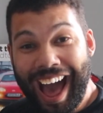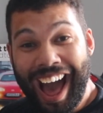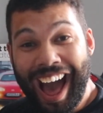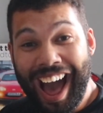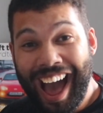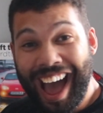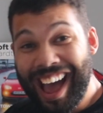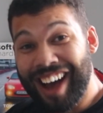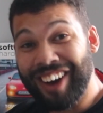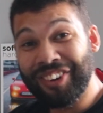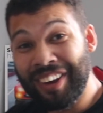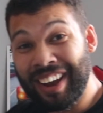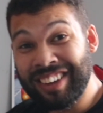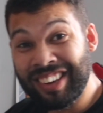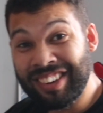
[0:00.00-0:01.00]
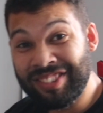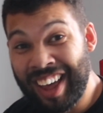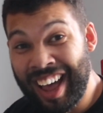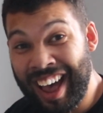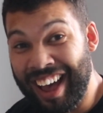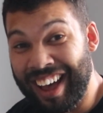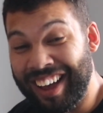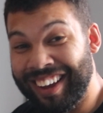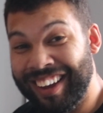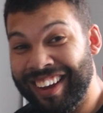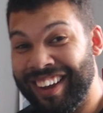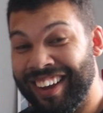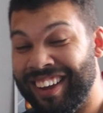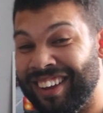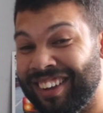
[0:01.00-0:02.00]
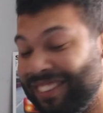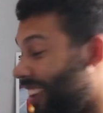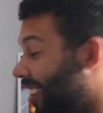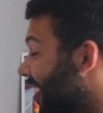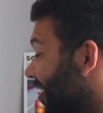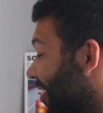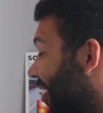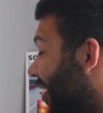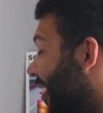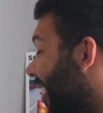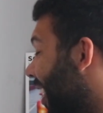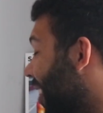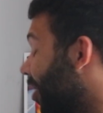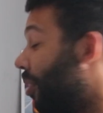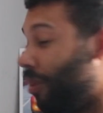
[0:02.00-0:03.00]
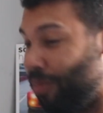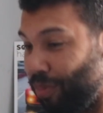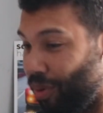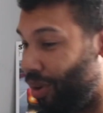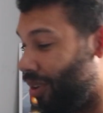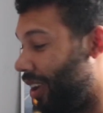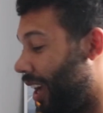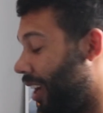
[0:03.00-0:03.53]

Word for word: Ah, how crazy is that? So this guy or, or